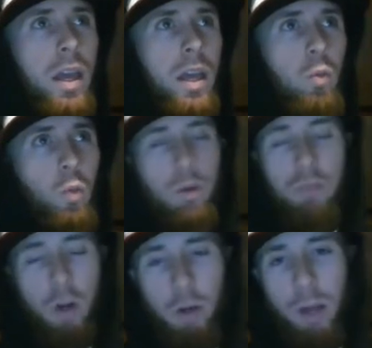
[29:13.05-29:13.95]
And we've
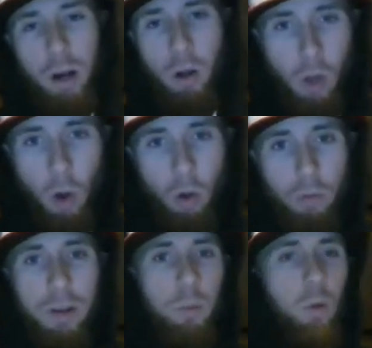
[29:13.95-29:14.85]
talked about all the Hall
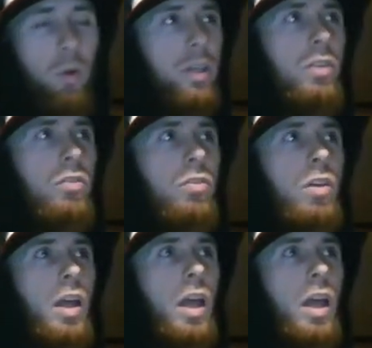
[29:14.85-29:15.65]
of Fame rookies